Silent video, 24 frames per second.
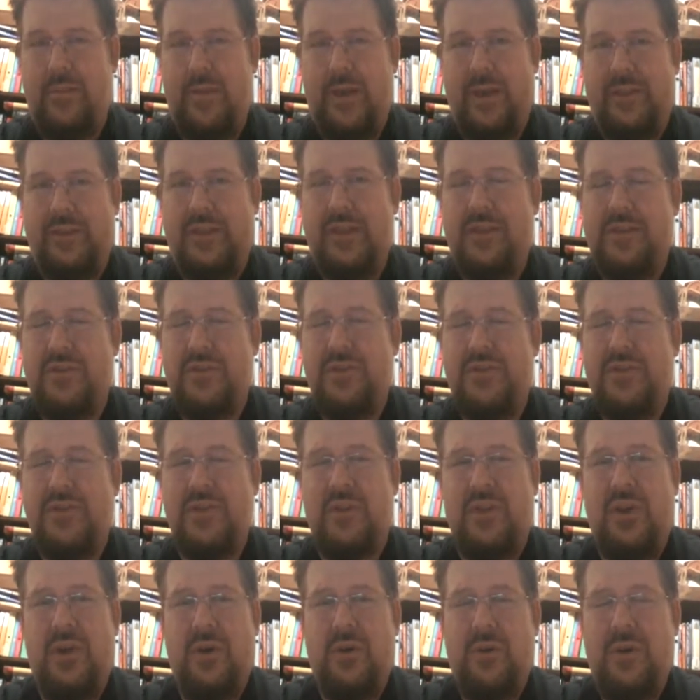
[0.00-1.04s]
and things are
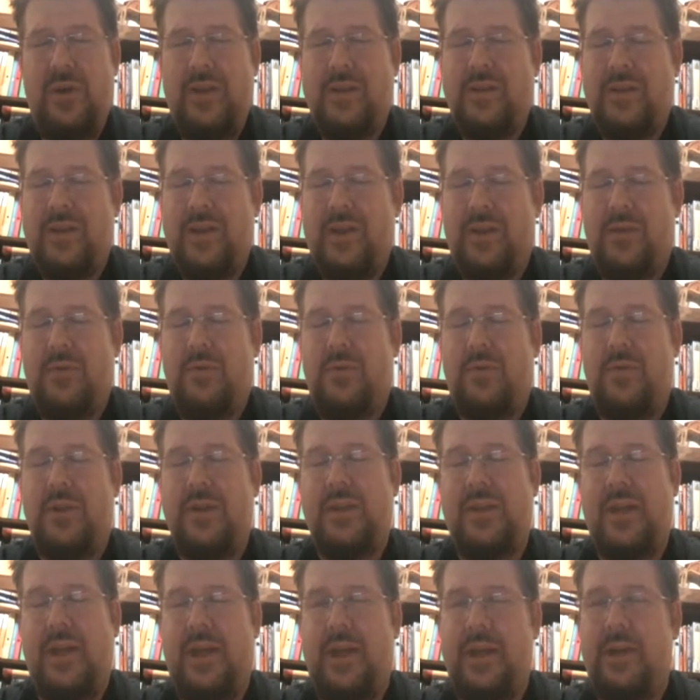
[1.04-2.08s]
slow, it's like,
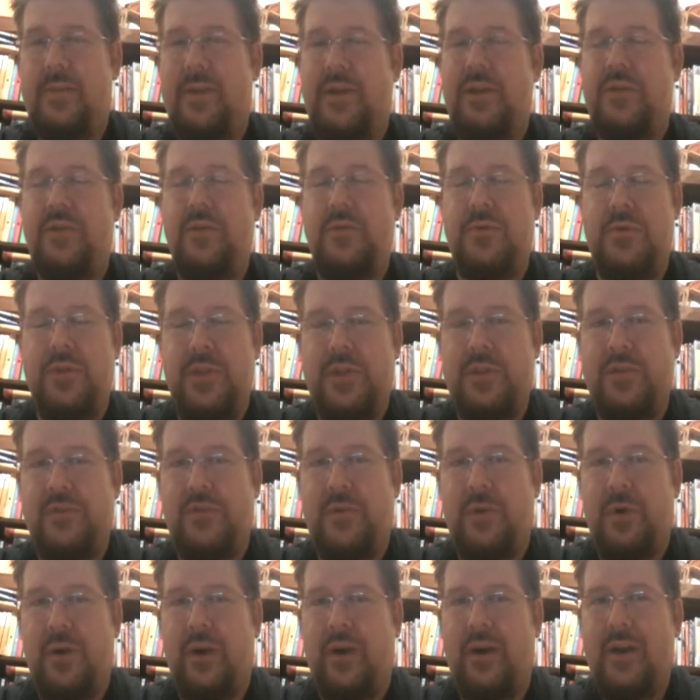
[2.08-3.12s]
what the heck am I doing this
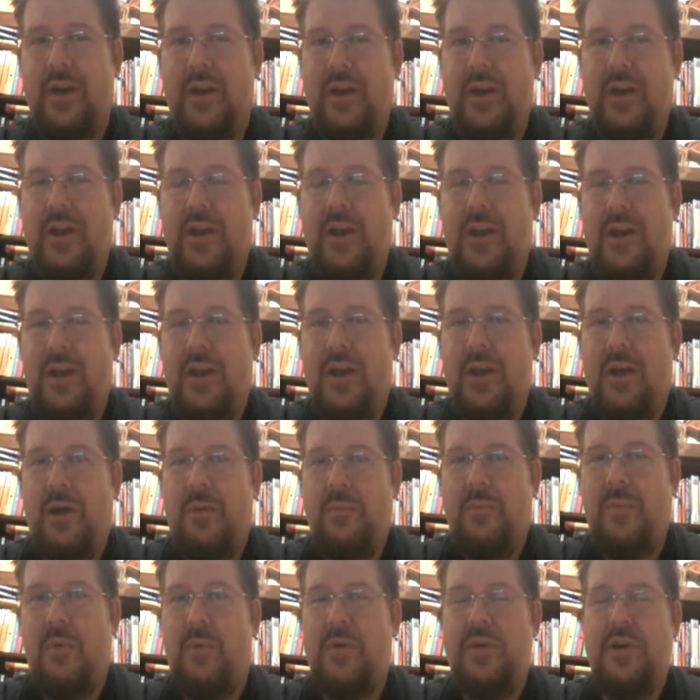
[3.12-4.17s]
for?
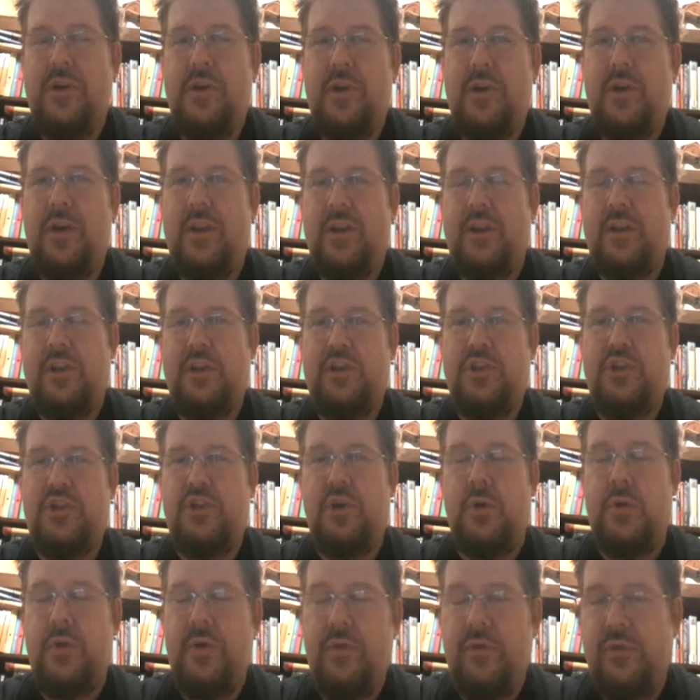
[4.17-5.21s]
But when you're
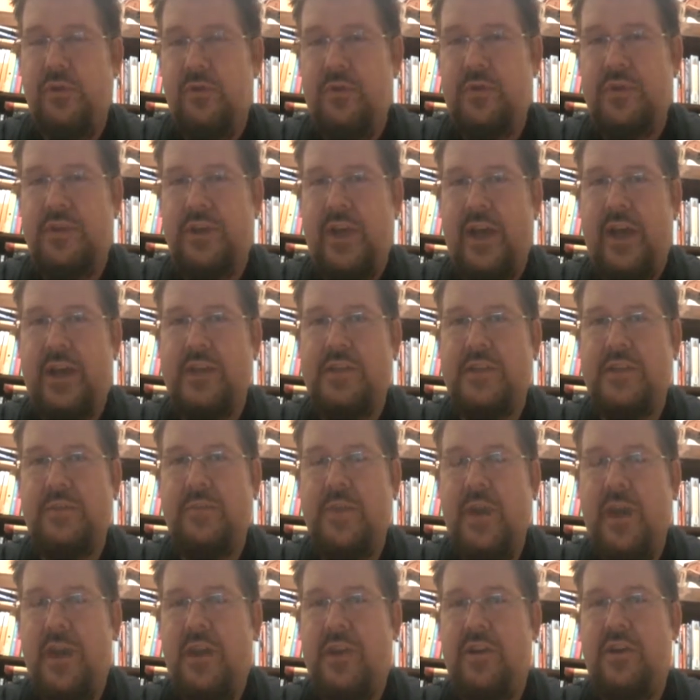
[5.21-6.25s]
showing
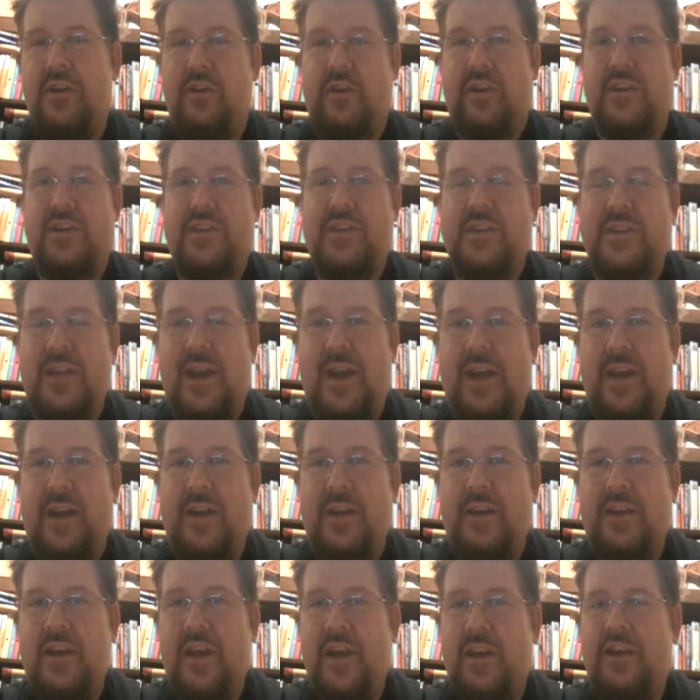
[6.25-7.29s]
enthusiasm, you're
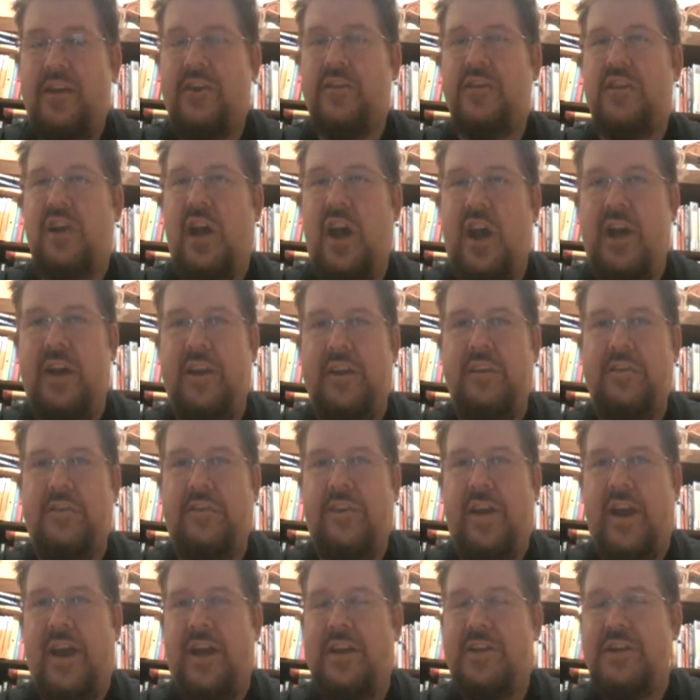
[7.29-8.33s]
excited, you're talking
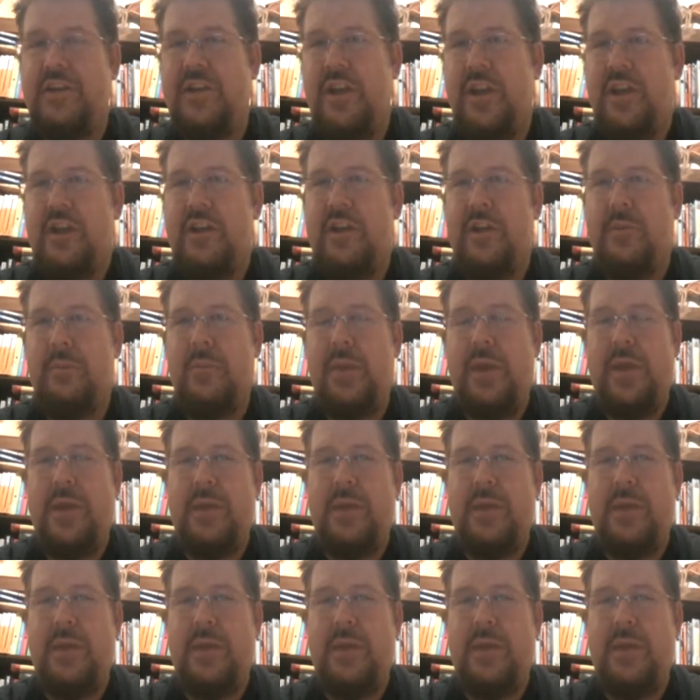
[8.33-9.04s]
fast, you're